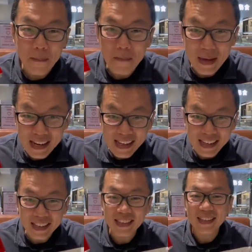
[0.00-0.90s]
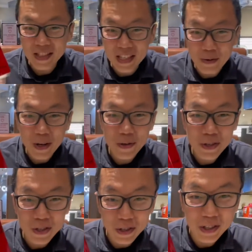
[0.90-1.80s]
mini zero
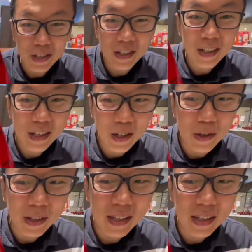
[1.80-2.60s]
sugar Coke.